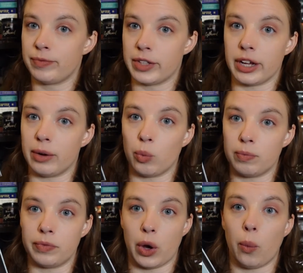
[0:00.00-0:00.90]
the
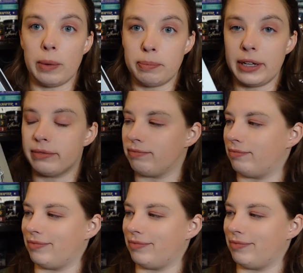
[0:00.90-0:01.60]
one piece.